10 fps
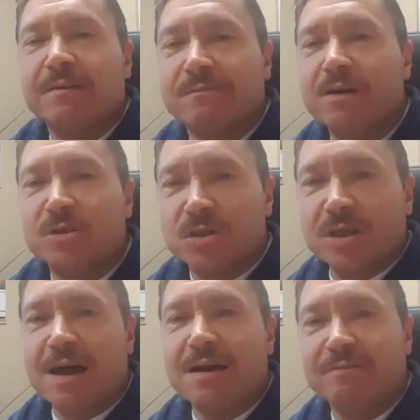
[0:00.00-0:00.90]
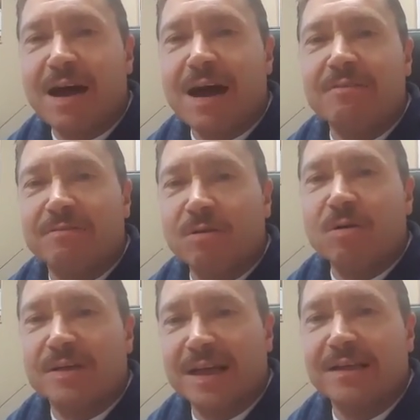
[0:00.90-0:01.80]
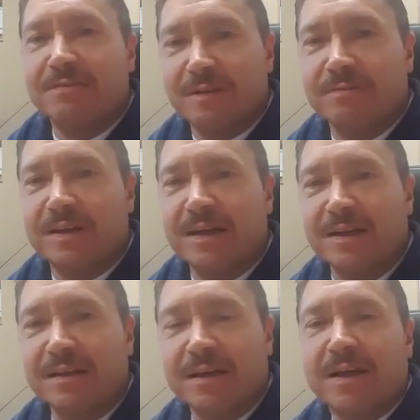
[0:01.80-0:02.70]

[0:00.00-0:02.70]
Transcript: 1 John 5 14 and 15.